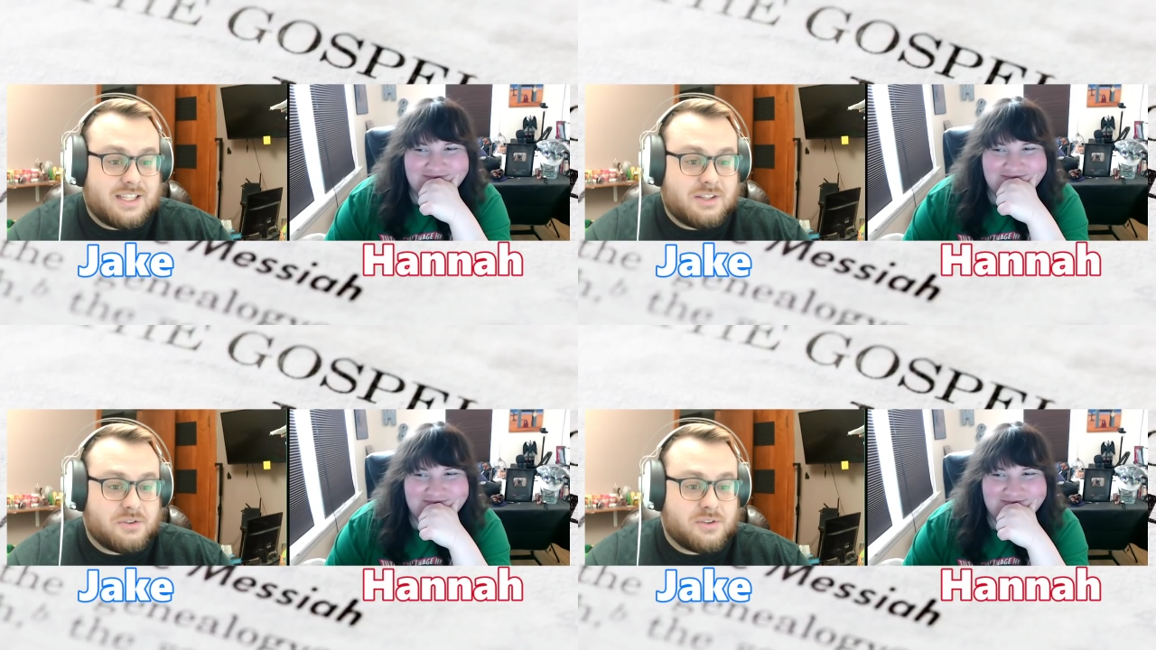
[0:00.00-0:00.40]

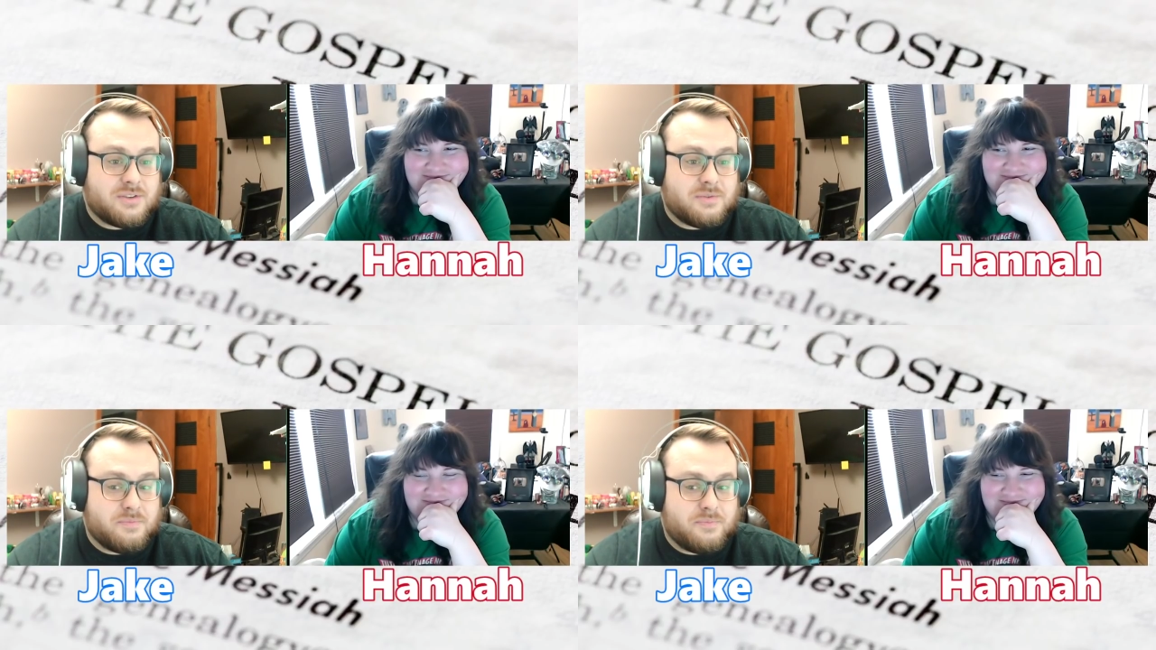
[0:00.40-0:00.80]
Speaker 1: Those are
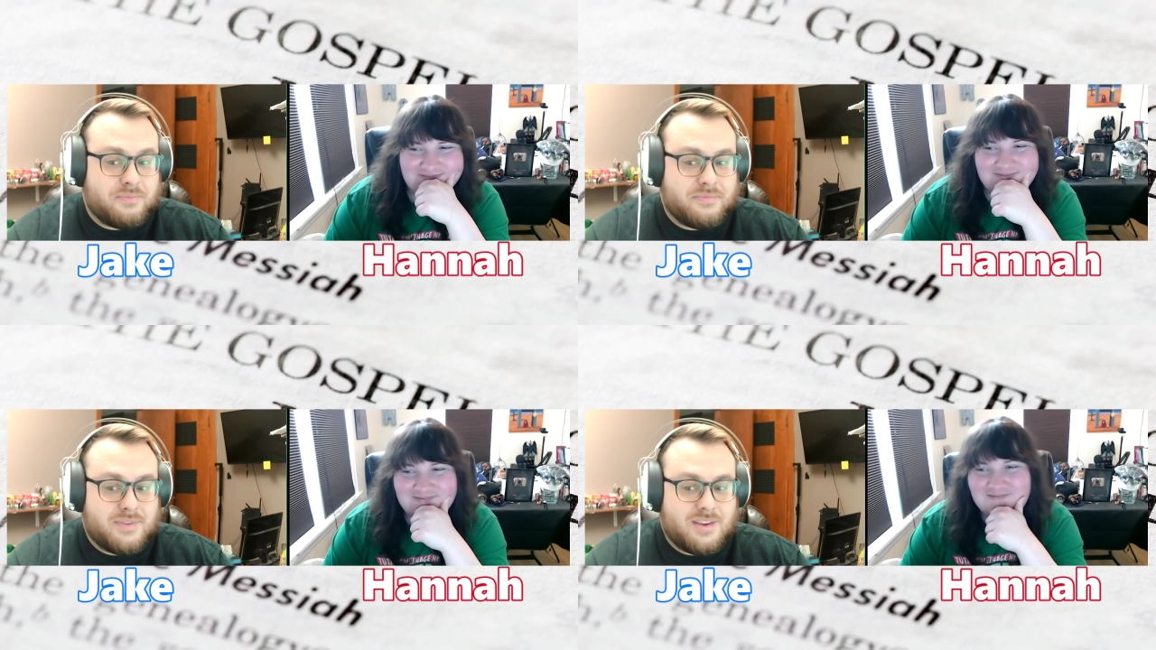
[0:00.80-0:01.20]
some.
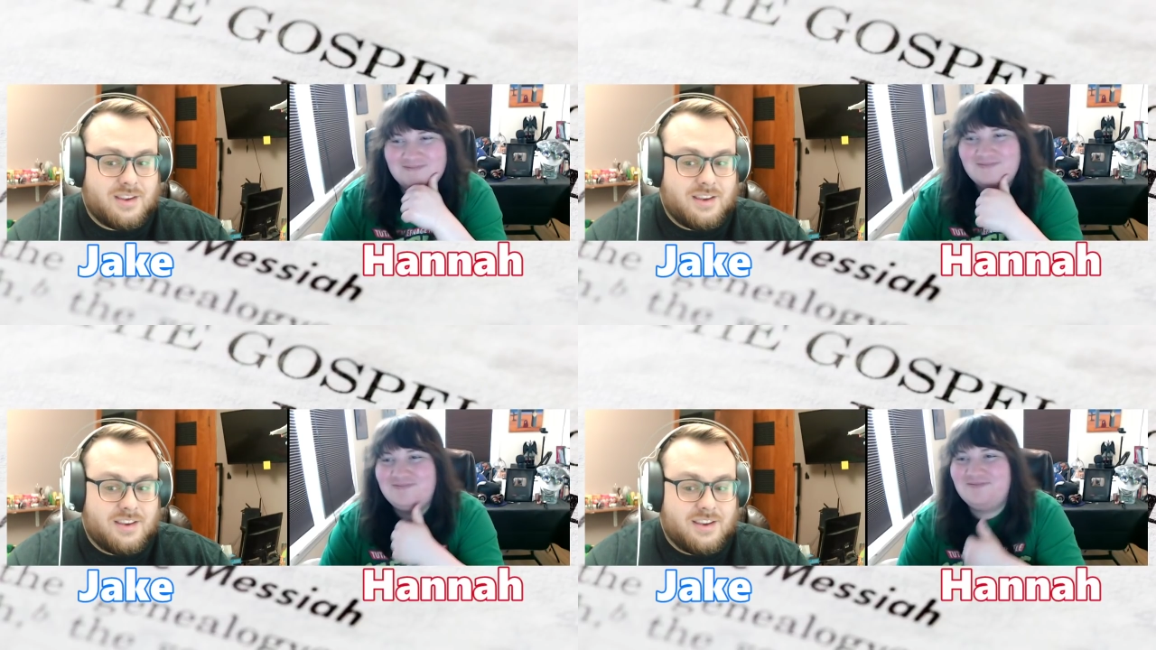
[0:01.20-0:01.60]

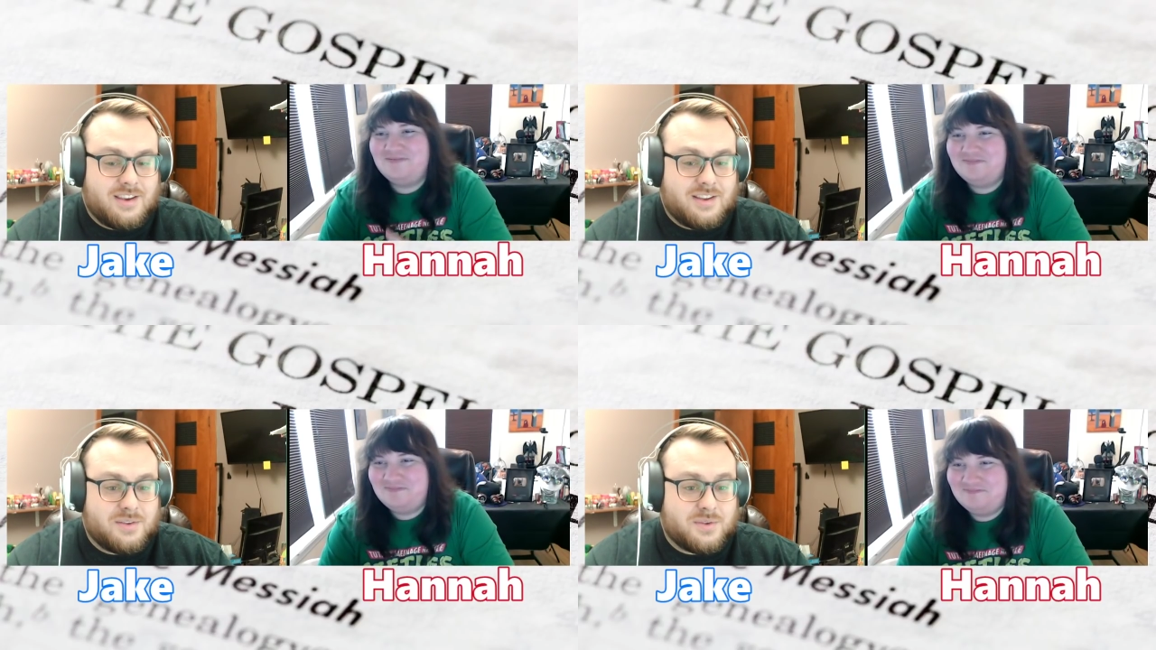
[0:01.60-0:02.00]

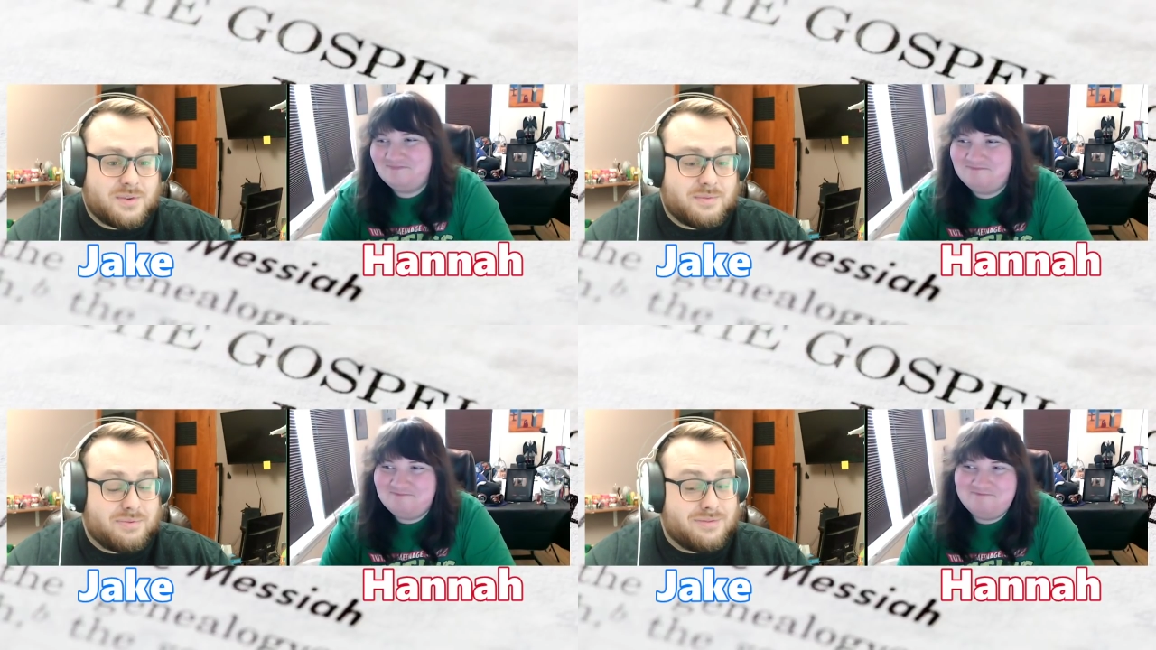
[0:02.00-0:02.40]
Those,